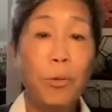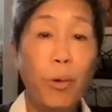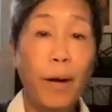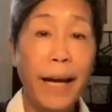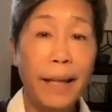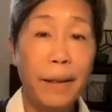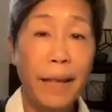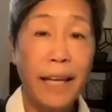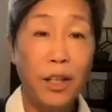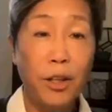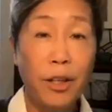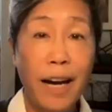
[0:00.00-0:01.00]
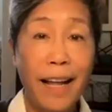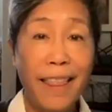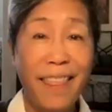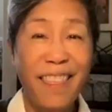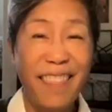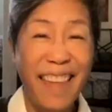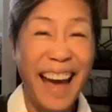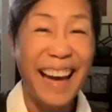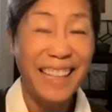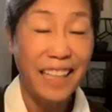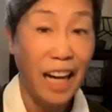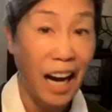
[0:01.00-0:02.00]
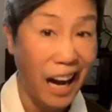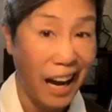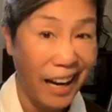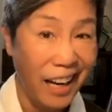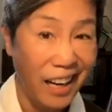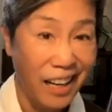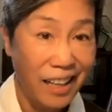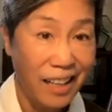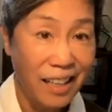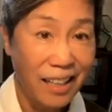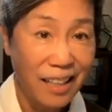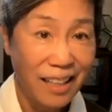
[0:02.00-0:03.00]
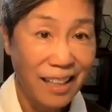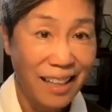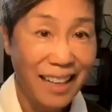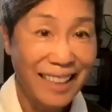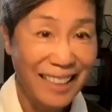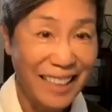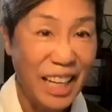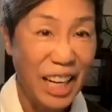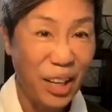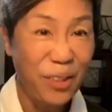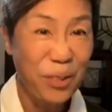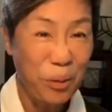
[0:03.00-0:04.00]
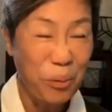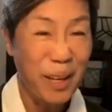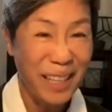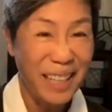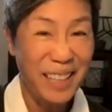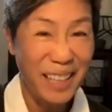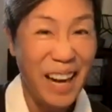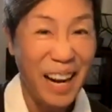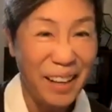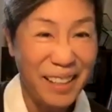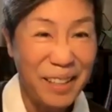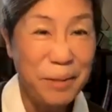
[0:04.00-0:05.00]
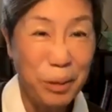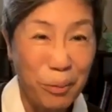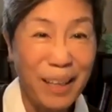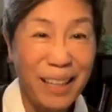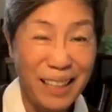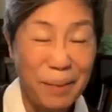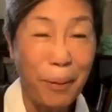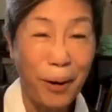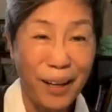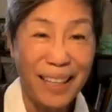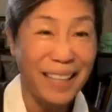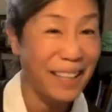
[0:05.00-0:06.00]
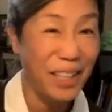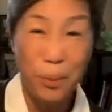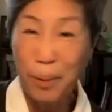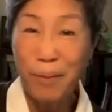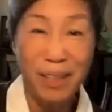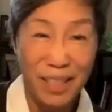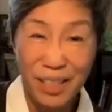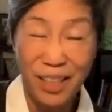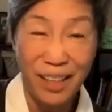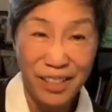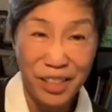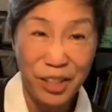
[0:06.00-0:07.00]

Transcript: way that you're not that guy. Yeah. The one at the party that nobody wants to talk to